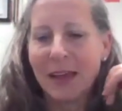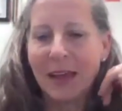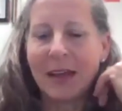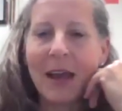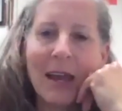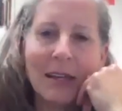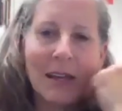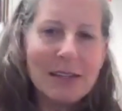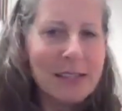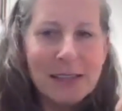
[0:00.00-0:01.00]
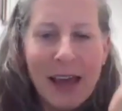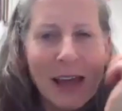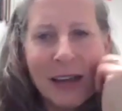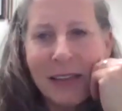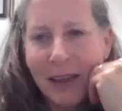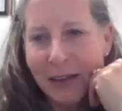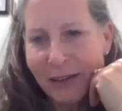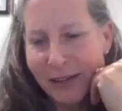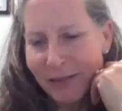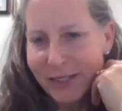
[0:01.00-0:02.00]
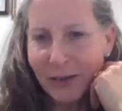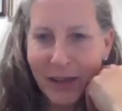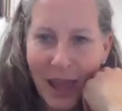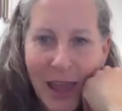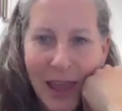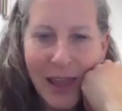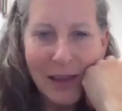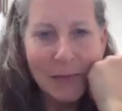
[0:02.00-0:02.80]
And I did that, and I thought, oh, it was okay,